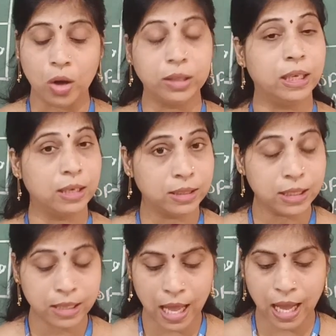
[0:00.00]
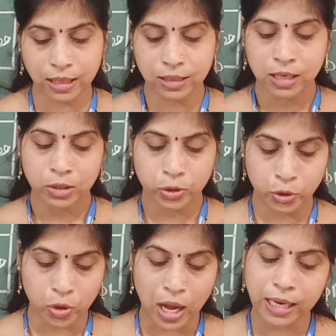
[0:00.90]
On the other hand,
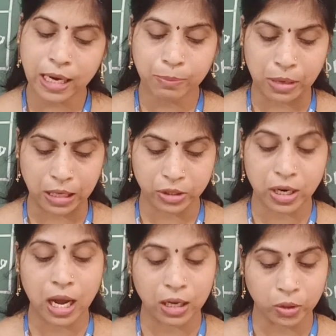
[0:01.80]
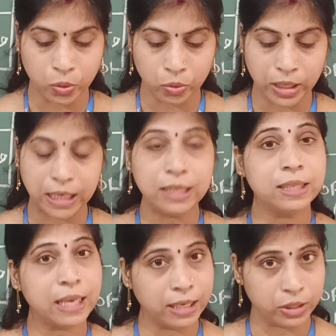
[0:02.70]
jowar and bajra are grown in
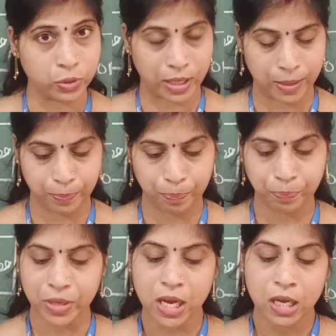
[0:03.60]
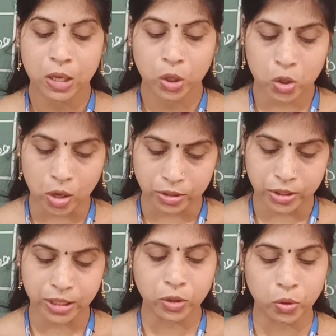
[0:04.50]
sandy soil.
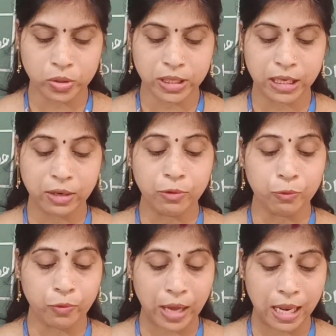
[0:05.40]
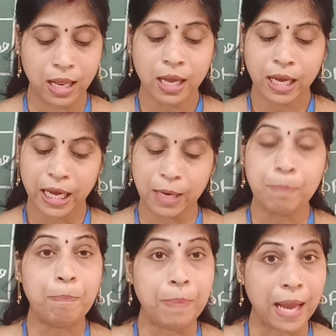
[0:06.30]
Cotton grows well
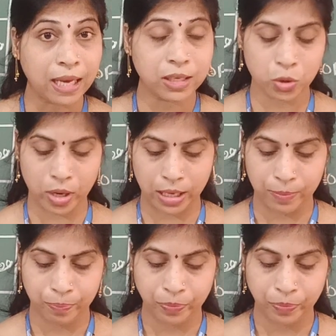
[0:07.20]
in black soil.